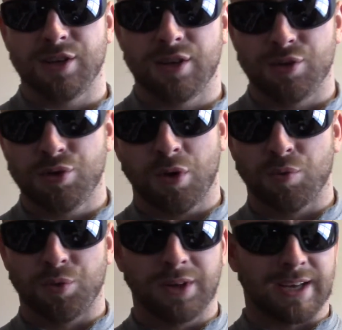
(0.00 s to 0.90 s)
You don't
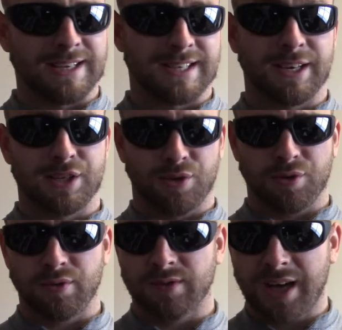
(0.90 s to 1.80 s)
realize it until
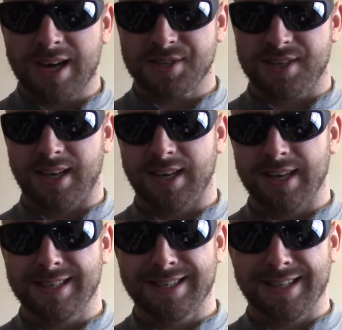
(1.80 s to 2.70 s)
you've lost it.
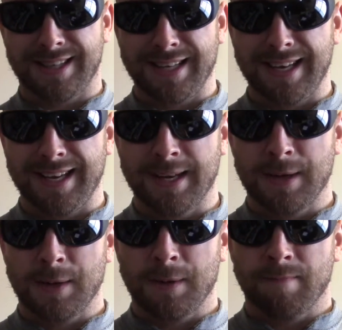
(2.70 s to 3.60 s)
It's the thing
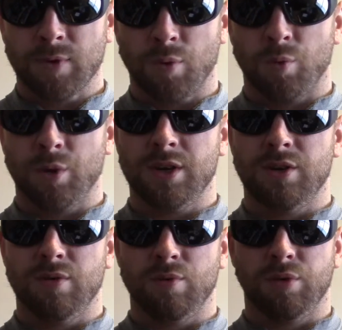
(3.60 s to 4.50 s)
when
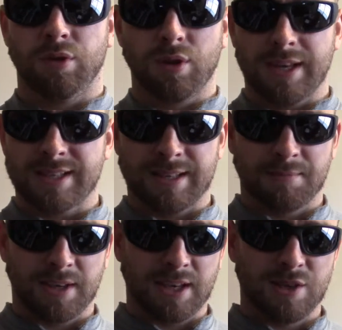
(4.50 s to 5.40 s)
you look at
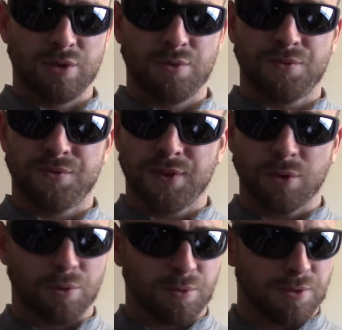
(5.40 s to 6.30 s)
something and you
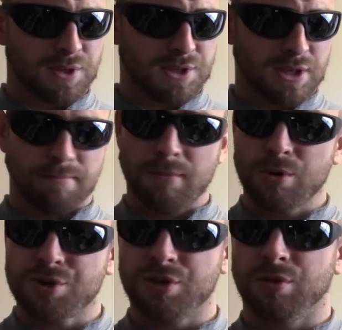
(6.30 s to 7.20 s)
feel this
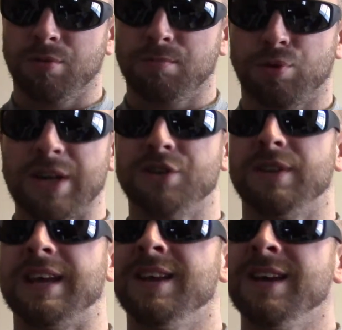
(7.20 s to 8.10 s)
emotional pressure
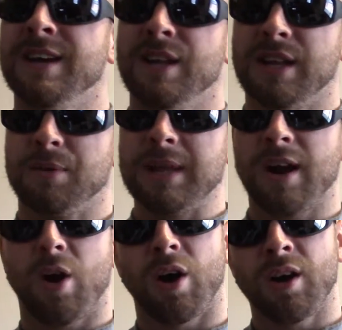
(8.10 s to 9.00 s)
that, like when that
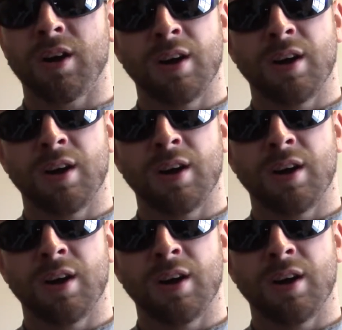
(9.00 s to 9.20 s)
heart